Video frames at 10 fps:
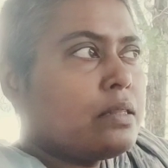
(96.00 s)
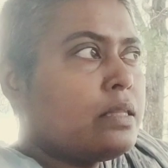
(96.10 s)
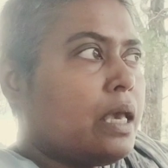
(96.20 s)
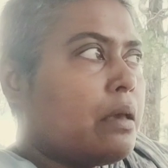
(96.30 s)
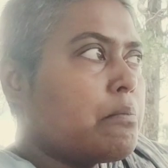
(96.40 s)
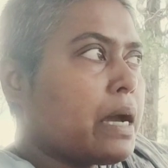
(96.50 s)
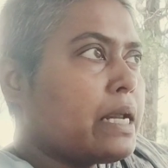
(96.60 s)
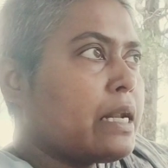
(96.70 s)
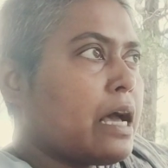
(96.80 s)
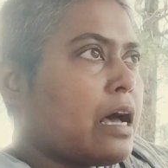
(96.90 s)
They
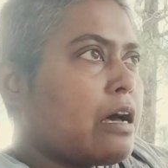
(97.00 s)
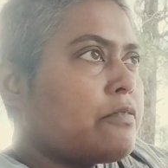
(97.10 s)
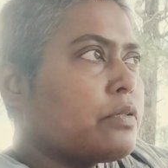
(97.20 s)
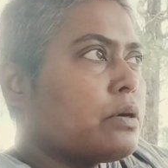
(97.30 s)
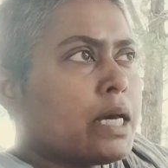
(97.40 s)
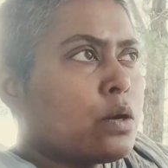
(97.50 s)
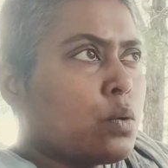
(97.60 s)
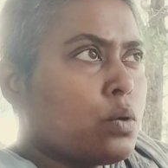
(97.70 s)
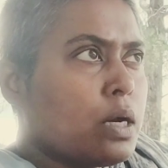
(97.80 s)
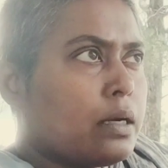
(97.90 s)
might have their
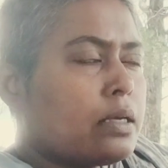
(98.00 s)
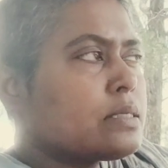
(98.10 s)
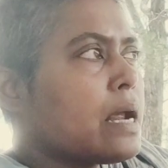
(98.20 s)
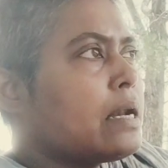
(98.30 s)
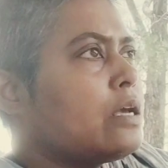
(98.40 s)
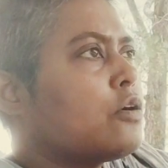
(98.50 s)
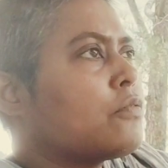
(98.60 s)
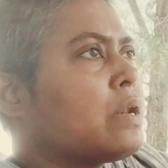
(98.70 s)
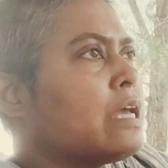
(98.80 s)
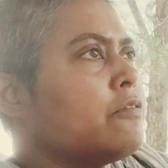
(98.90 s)
own understanding
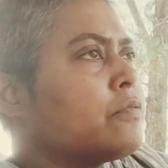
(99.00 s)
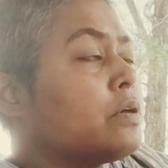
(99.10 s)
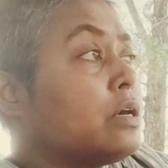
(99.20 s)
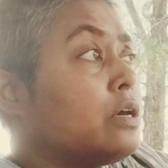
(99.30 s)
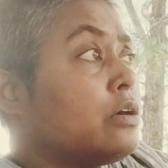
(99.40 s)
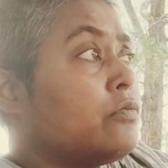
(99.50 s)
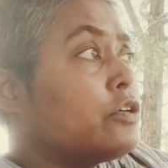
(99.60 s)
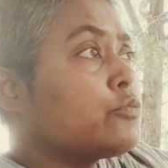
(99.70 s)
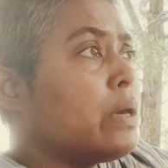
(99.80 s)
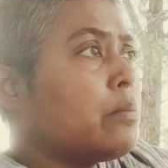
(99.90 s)
of life,
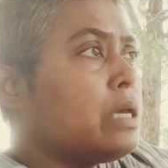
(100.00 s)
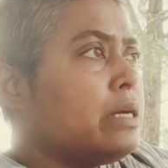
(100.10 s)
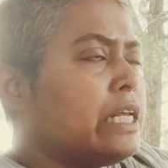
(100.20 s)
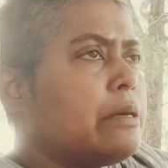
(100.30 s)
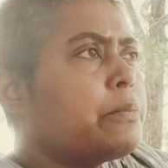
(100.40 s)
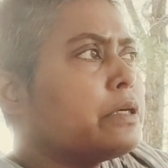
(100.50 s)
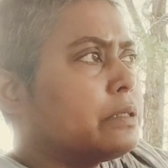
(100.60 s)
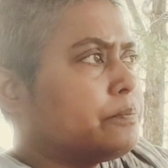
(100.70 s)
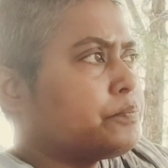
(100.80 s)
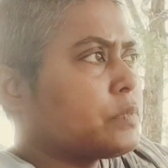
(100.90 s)
which may be
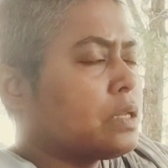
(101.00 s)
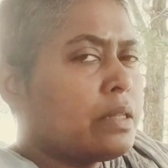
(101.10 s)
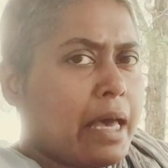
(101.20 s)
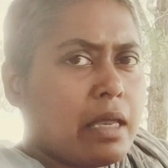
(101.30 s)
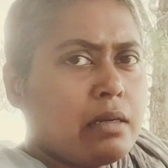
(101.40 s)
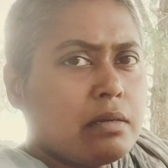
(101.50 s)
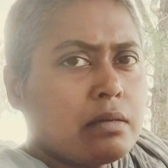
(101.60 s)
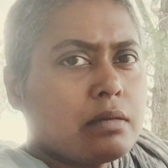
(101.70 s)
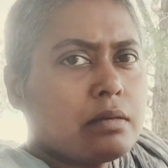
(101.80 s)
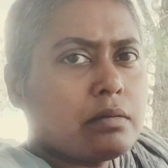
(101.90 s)
deeper than
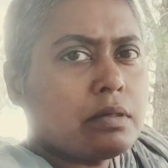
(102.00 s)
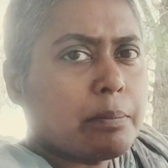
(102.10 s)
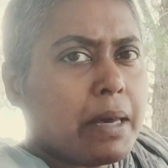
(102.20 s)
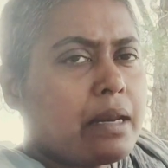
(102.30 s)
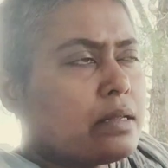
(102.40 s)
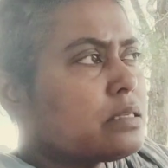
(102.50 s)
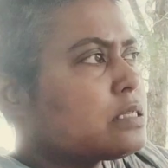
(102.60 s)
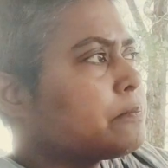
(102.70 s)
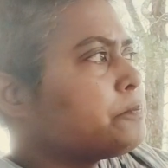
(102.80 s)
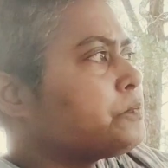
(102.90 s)
the parents.